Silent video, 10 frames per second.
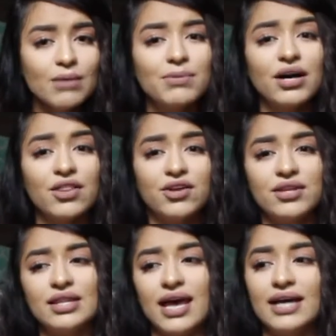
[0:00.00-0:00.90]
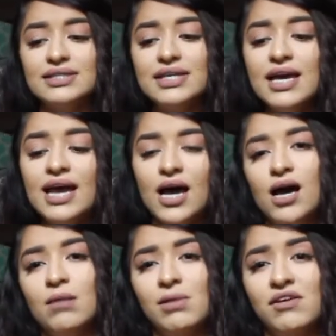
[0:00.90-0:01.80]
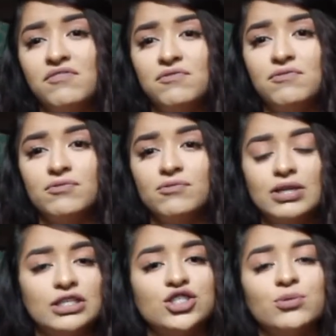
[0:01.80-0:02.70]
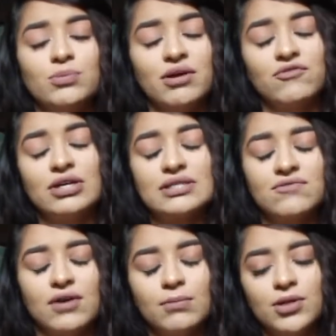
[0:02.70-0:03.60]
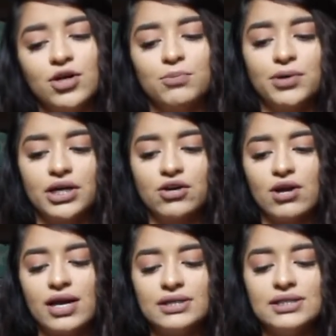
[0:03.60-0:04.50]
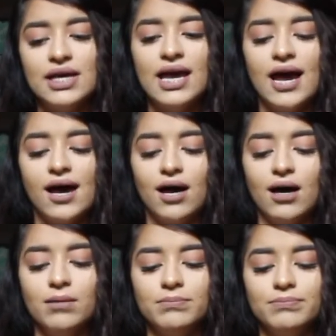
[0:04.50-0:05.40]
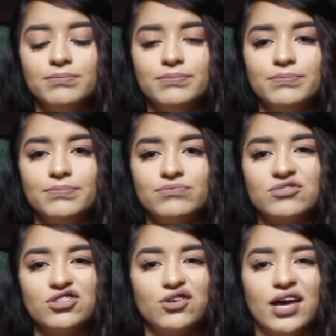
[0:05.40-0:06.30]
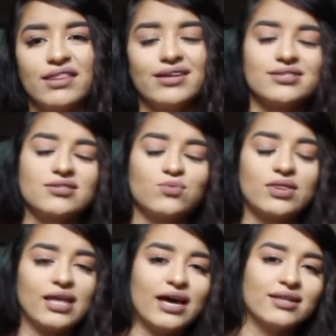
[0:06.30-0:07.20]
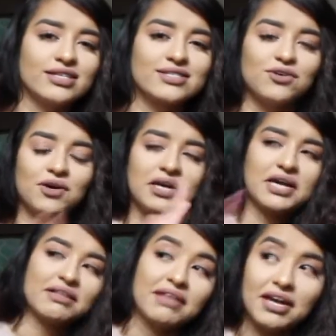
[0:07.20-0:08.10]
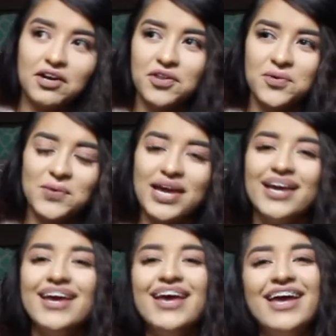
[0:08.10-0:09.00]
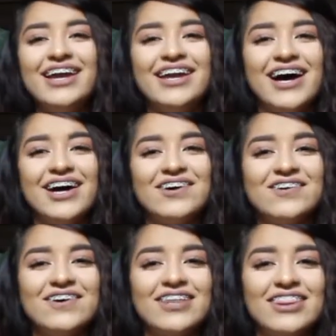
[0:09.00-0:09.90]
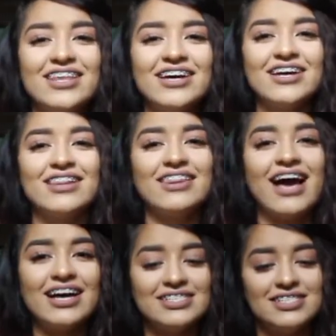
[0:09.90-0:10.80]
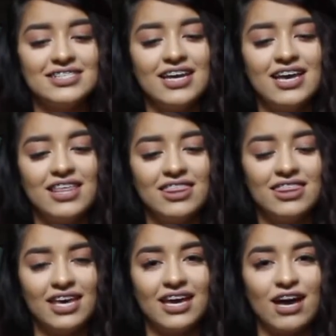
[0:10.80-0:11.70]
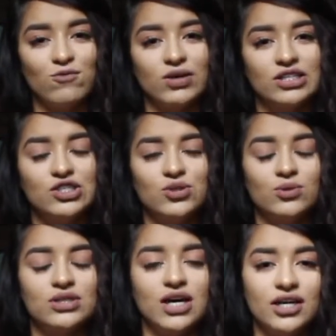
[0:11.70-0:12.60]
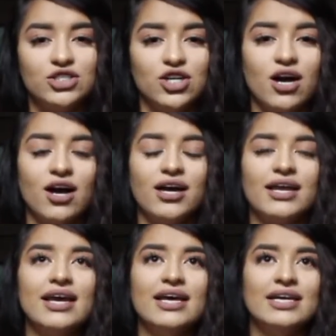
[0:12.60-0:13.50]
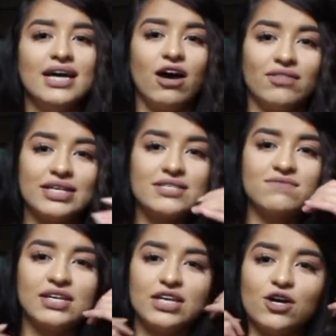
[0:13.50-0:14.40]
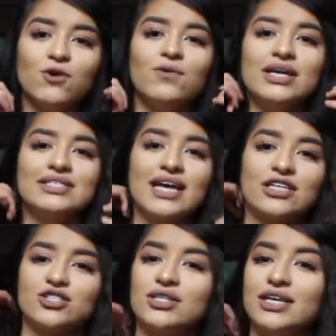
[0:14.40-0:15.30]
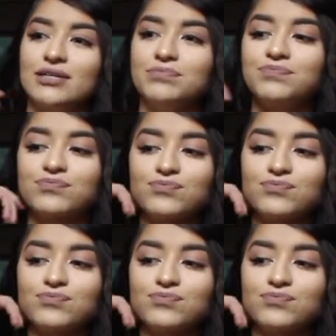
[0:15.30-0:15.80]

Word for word: But other than that, um, my relationship with my friends and family are pretty great. Um, so yeah, that's with that. Let's go ahead and get that out of the way. Now, the last thing I want to touch on on this video is actually